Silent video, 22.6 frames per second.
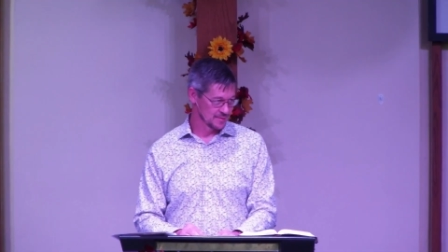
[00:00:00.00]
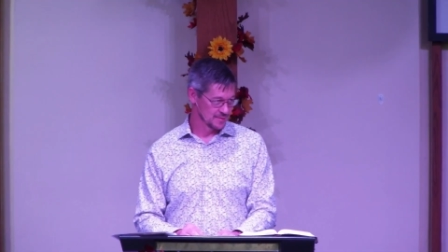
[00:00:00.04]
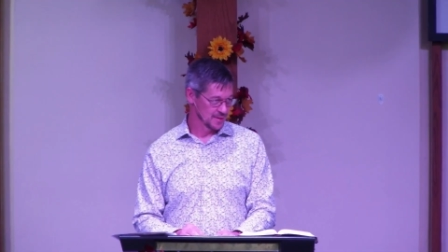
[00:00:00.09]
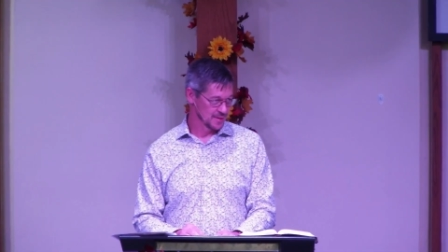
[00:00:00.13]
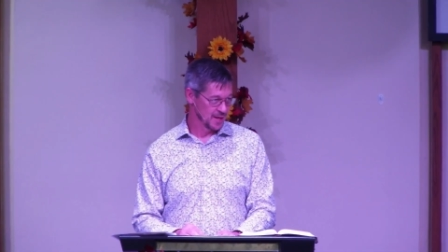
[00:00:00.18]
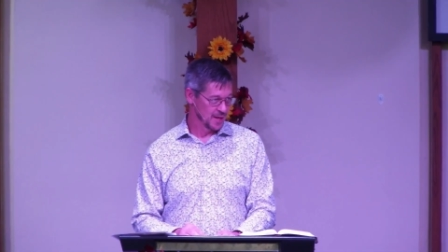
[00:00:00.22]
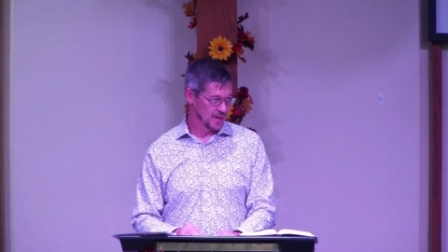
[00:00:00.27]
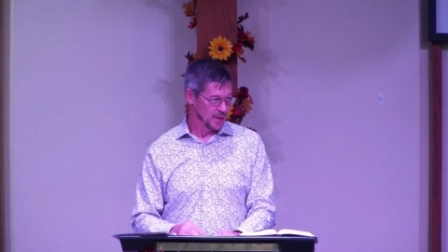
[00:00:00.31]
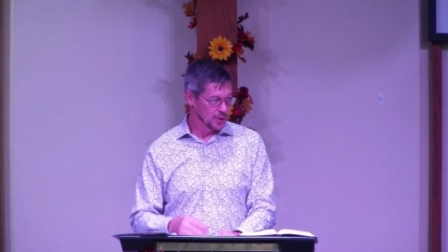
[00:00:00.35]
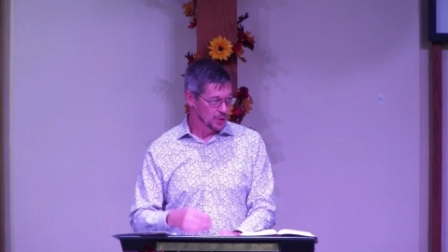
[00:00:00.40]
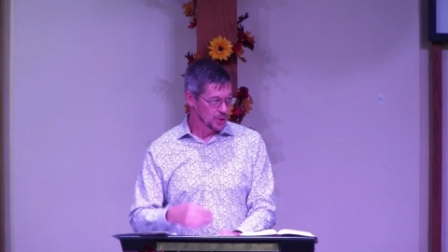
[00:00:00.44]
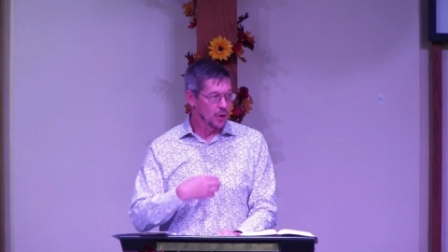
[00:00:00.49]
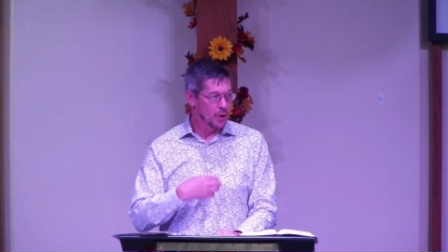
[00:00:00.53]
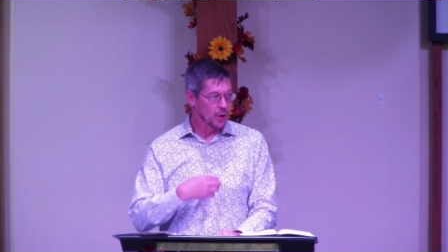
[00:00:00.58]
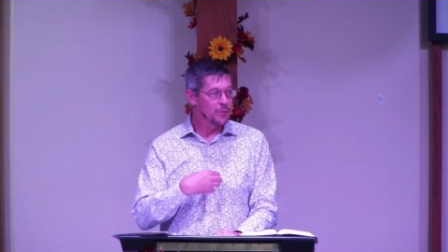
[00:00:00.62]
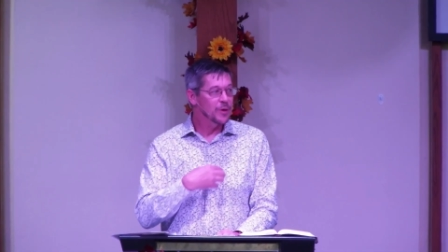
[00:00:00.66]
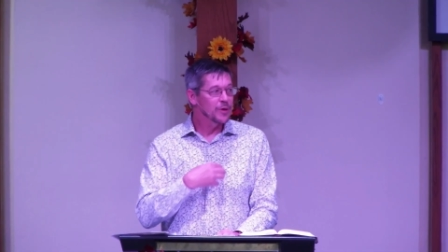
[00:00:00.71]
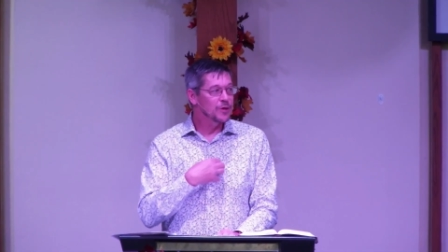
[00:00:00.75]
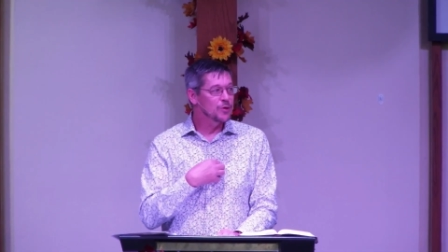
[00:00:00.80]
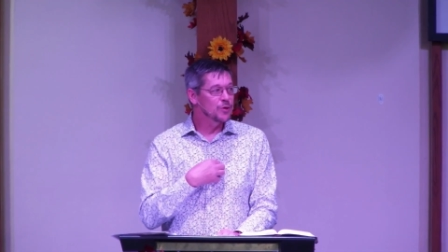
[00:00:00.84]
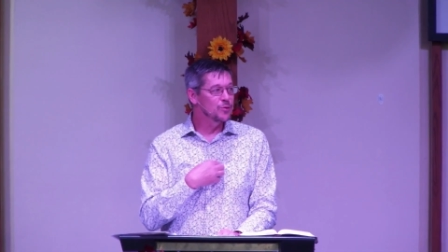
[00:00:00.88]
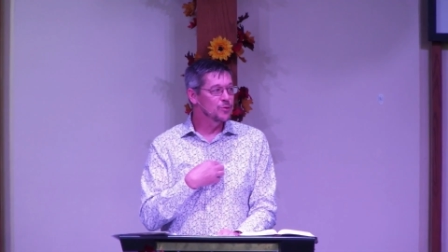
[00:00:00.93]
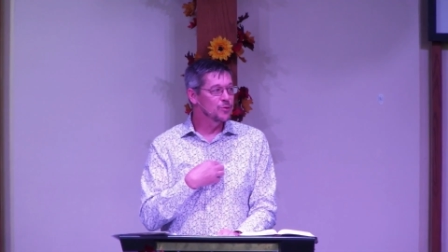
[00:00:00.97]
knowing
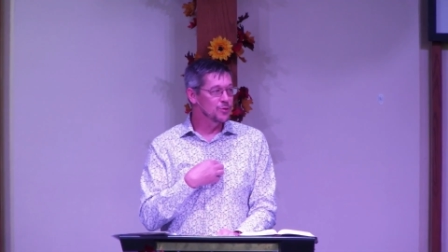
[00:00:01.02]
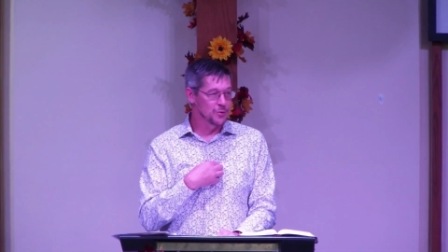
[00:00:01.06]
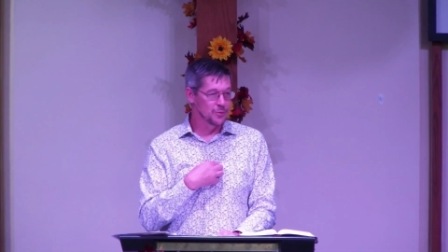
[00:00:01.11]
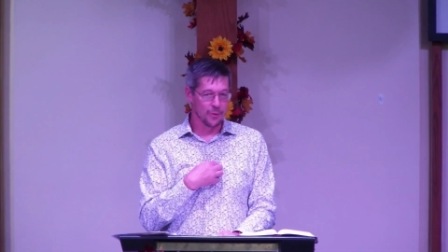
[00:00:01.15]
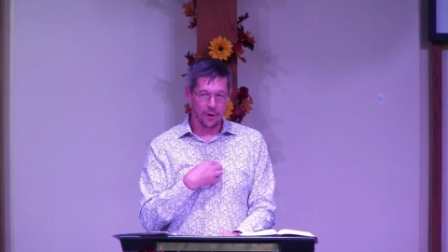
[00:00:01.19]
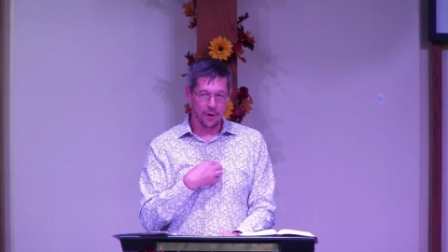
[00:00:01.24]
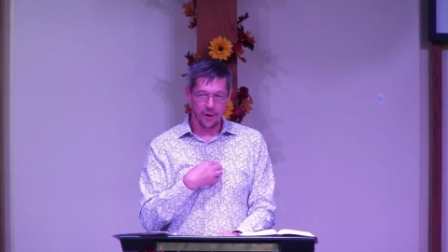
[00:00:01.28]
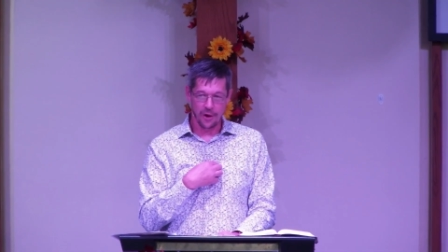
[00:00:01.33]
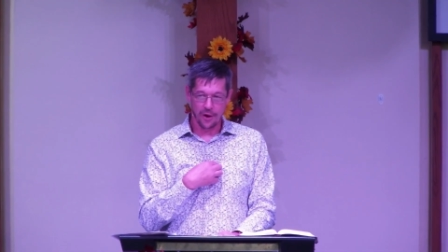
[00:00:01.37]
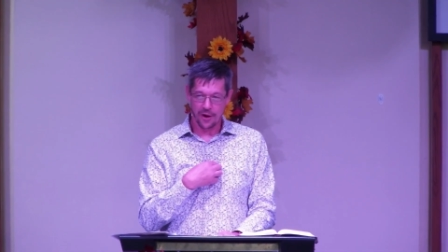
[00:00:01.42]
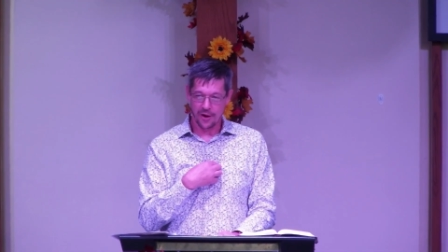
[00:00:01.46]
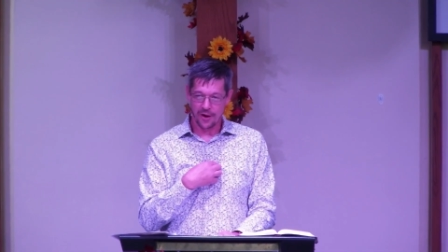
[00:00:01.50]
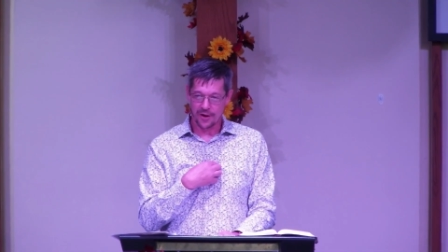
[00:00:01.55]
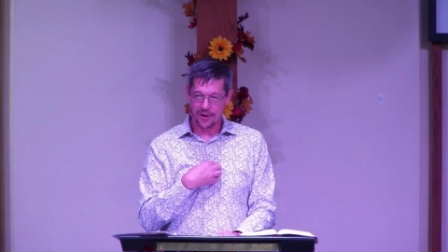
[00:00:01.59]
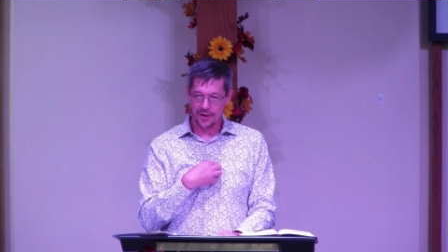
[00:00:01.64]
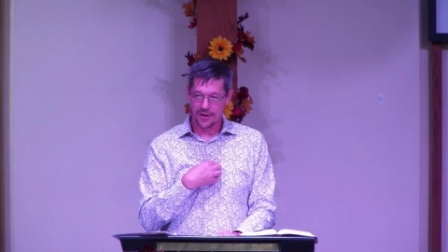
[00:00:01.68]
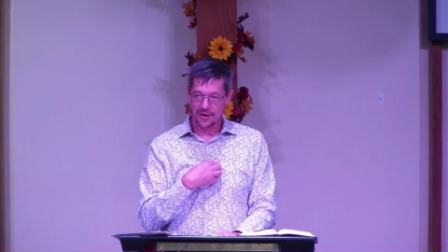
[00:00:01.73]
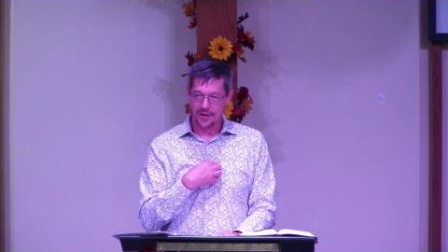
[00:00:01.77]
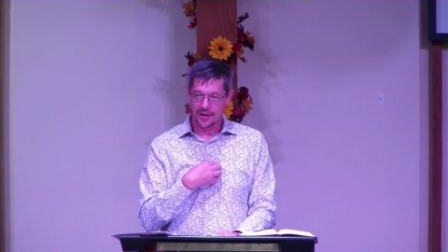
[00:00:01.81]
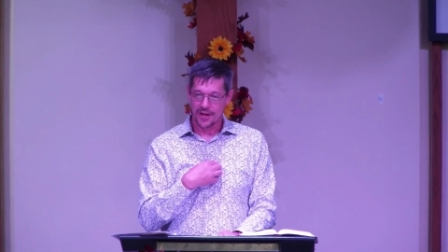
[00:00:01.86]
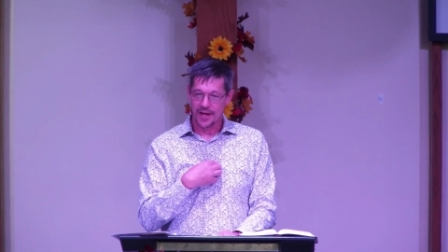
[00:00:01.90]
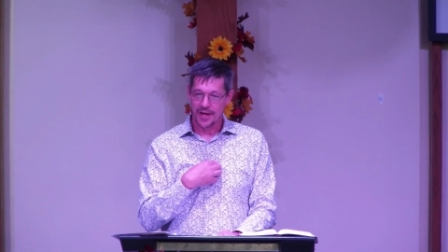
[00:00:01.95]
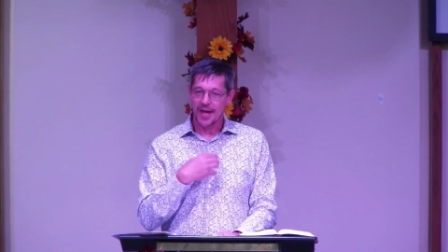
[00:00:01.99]
who you are,
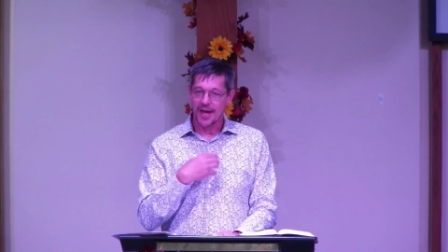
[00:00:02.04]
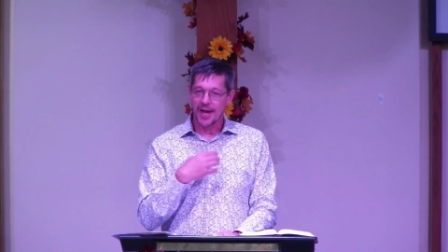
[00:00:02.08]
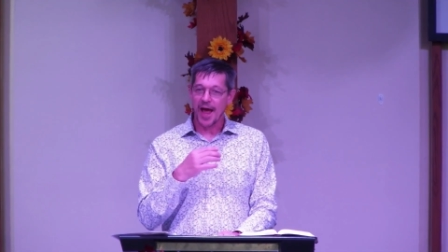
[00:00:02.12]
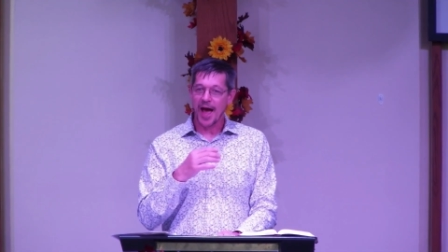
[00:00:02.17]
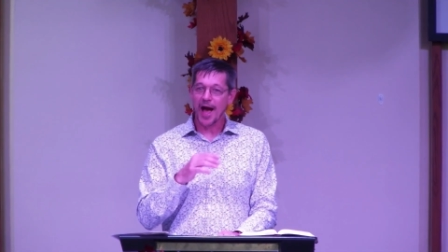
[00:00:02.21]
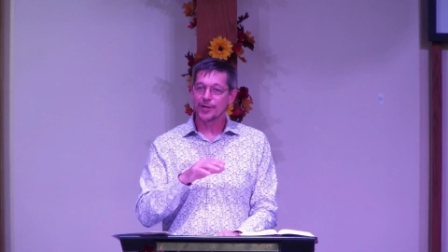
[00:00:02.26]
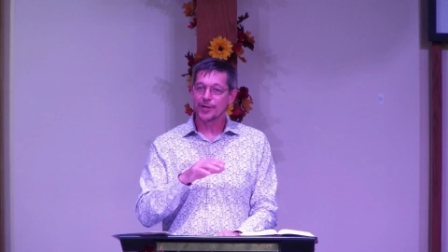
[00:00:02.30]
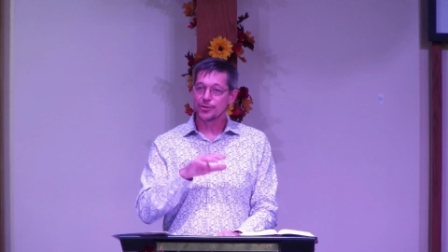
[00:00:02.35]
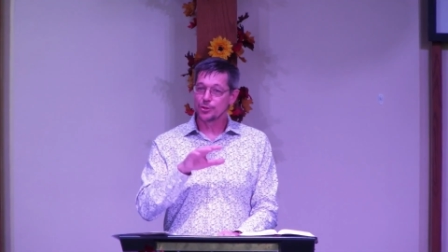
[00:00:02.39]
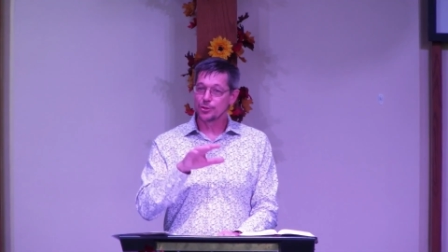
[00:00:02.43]
and how you